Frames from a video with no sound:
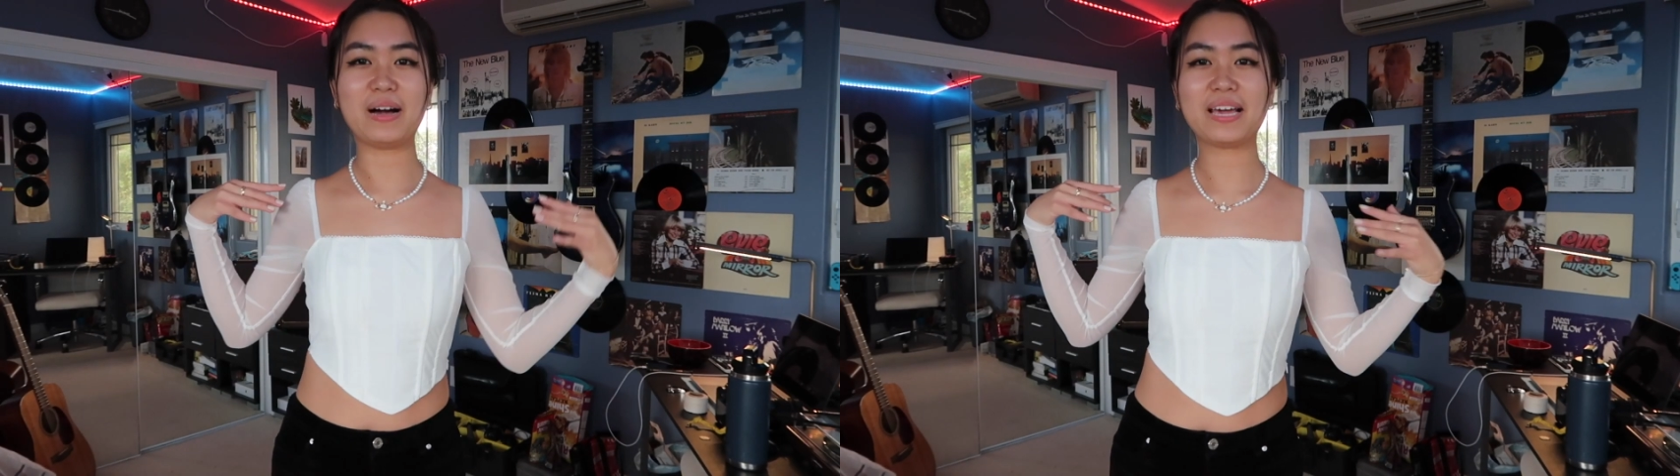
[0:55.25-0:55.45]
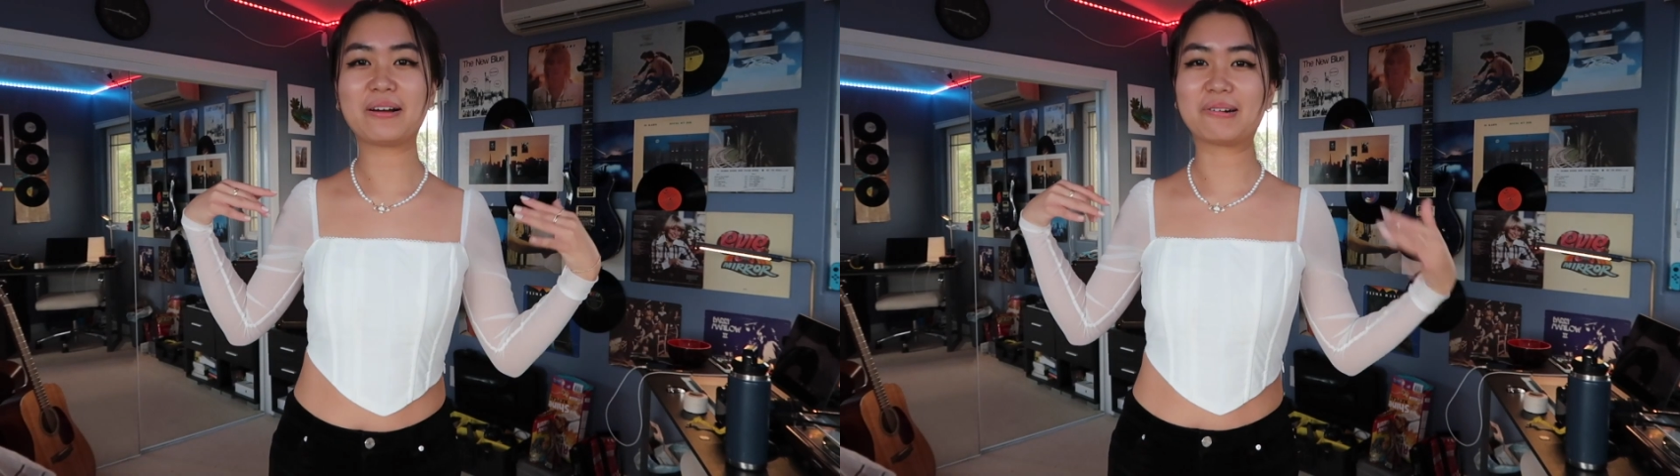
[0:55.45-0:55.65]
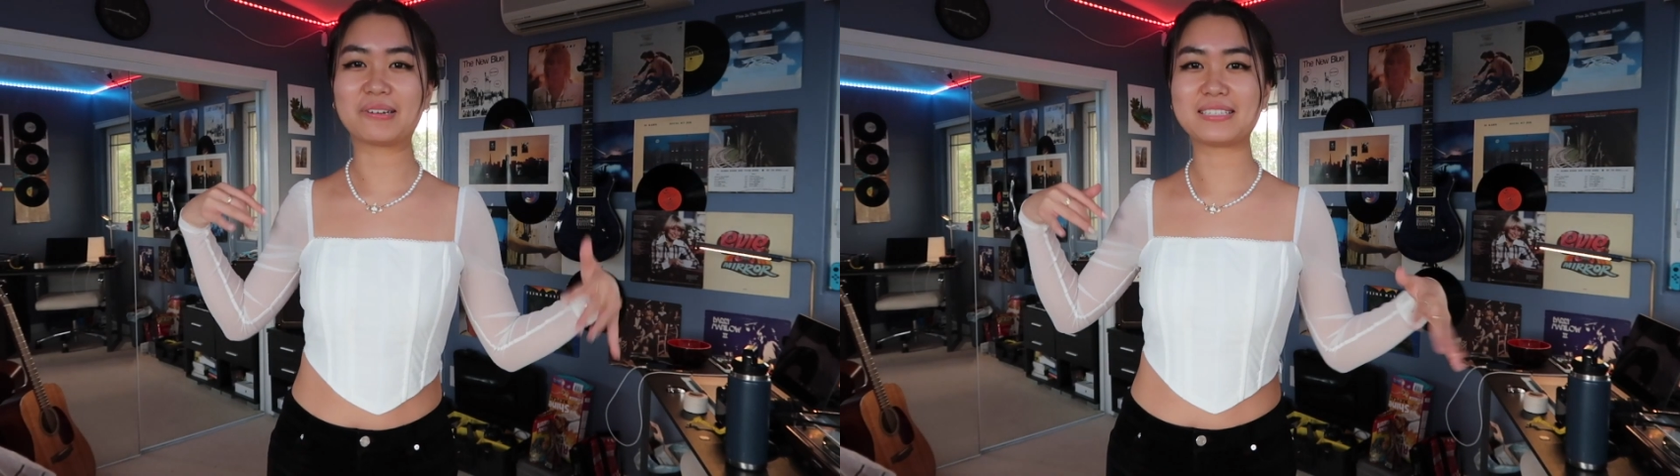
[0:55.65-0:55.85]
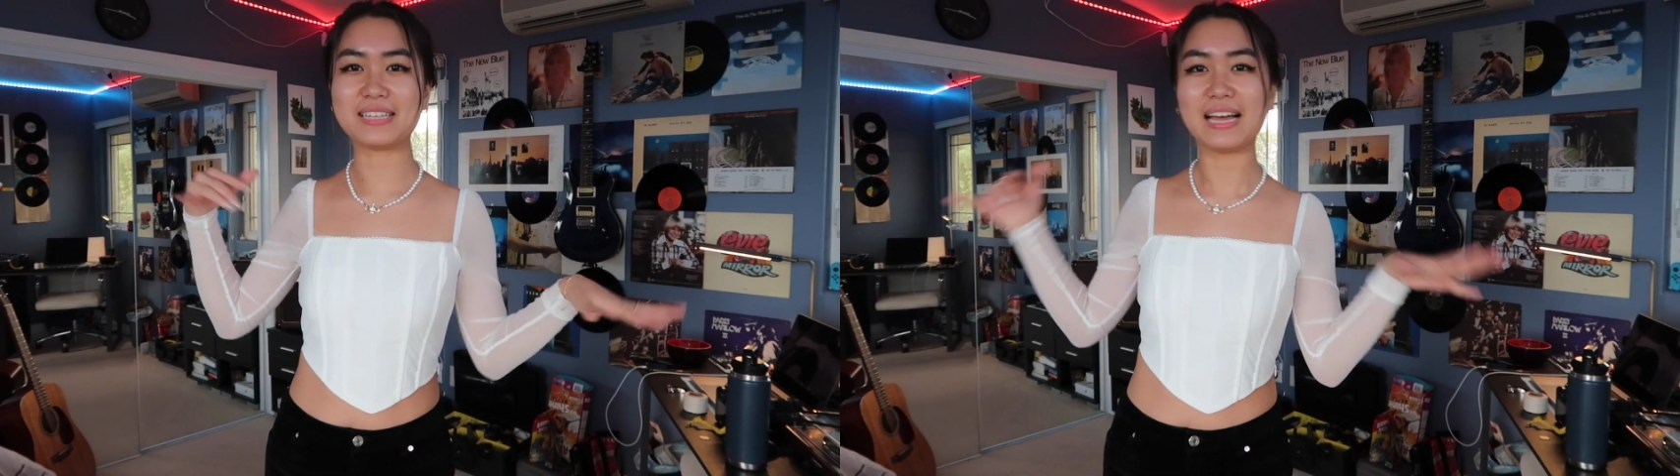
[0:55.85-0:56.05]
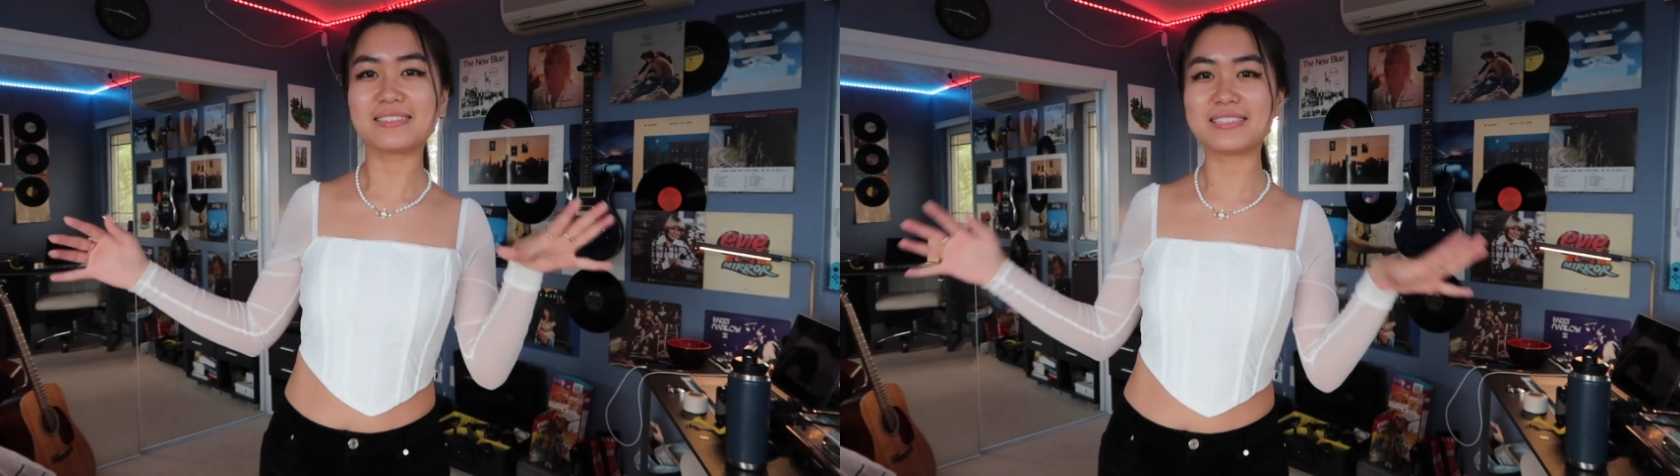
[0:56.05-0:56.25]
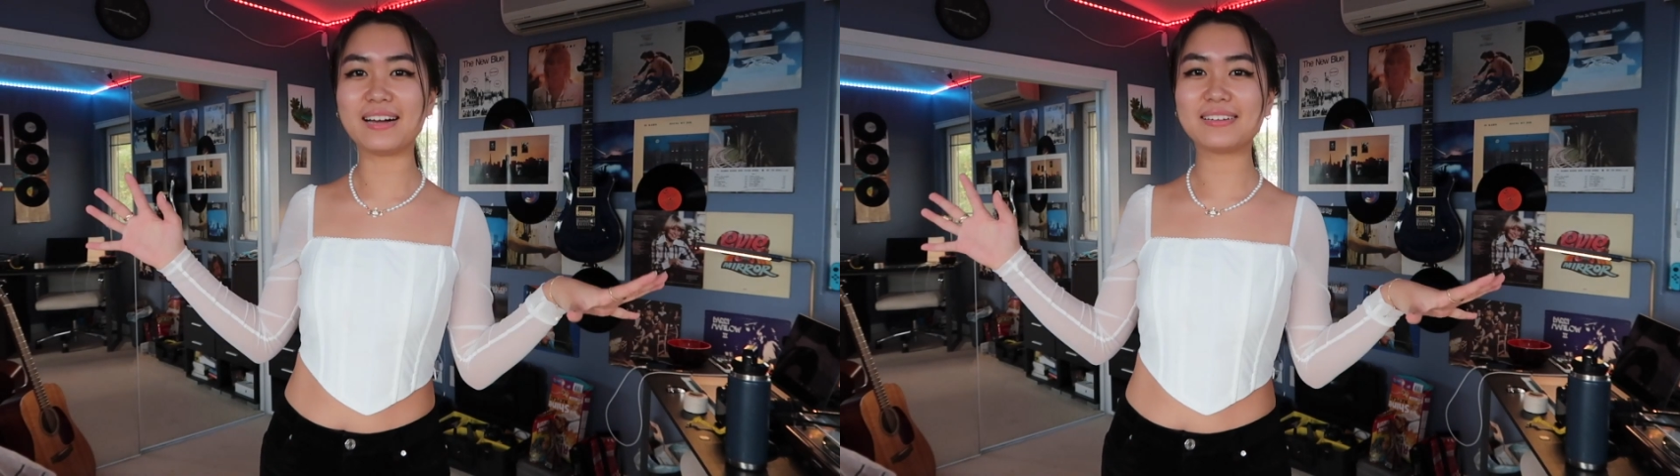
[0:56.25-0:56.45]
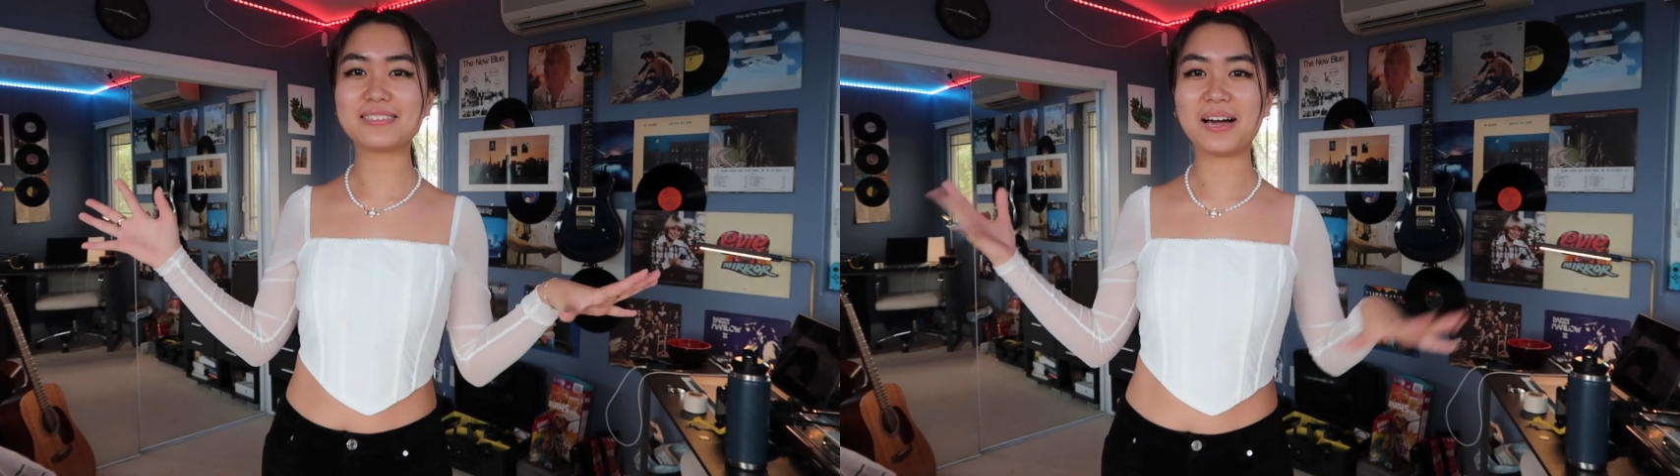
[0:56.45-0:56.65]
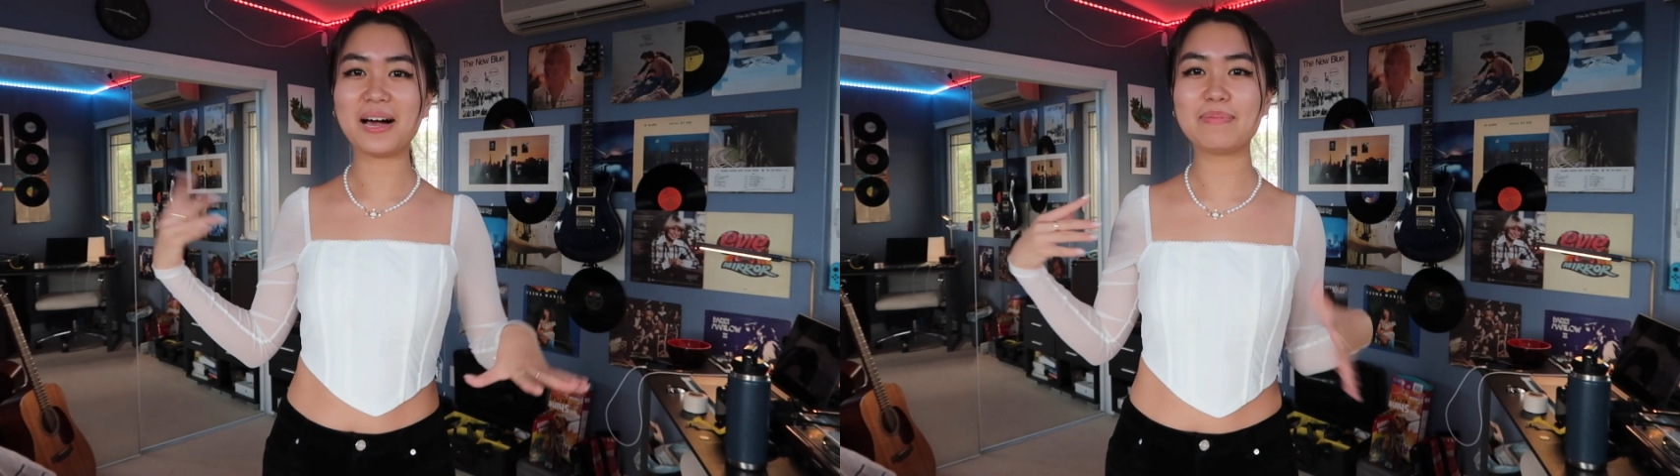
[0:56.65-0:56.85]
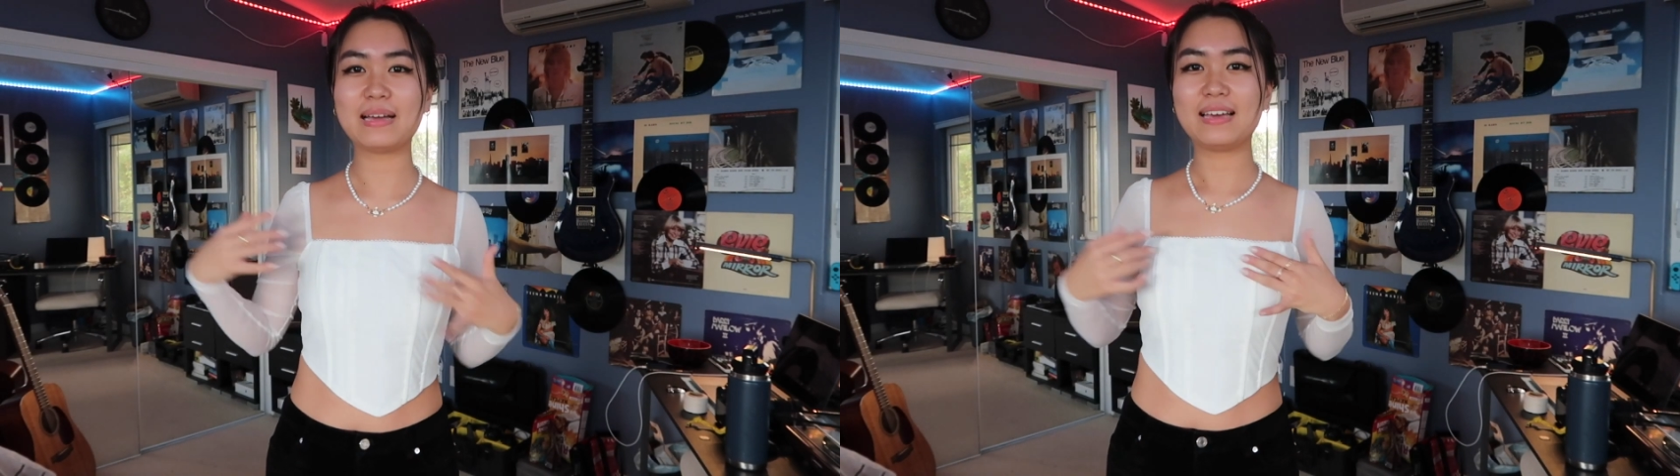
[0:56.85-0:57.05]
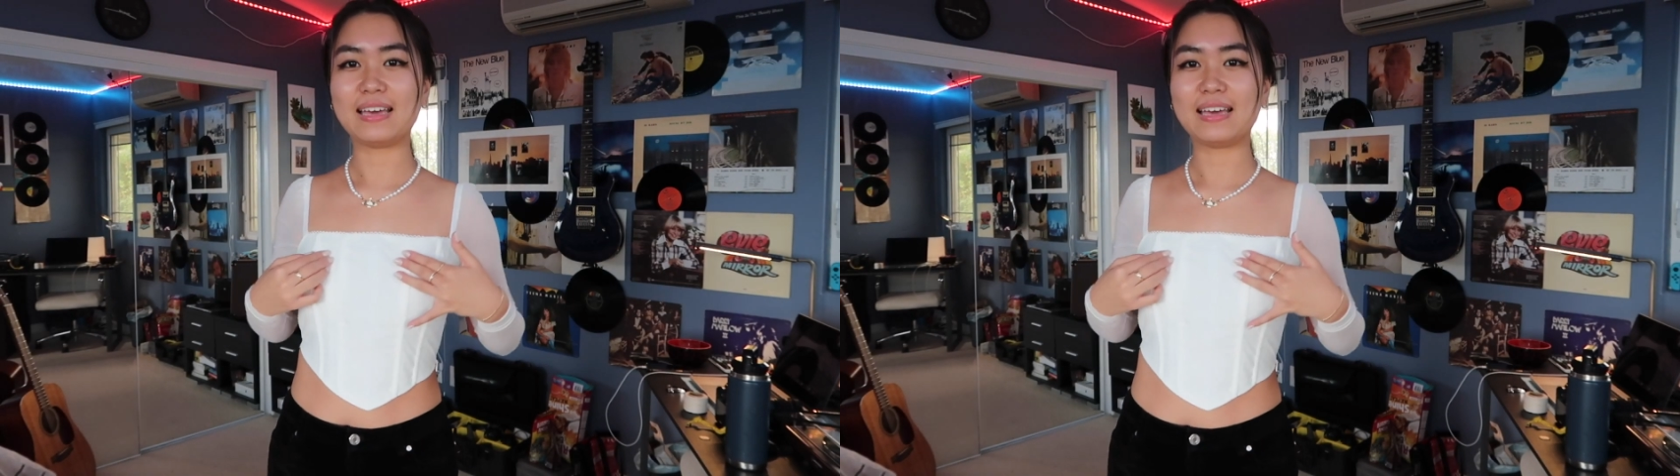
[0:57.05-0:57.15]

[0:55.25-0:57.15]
white corset style top.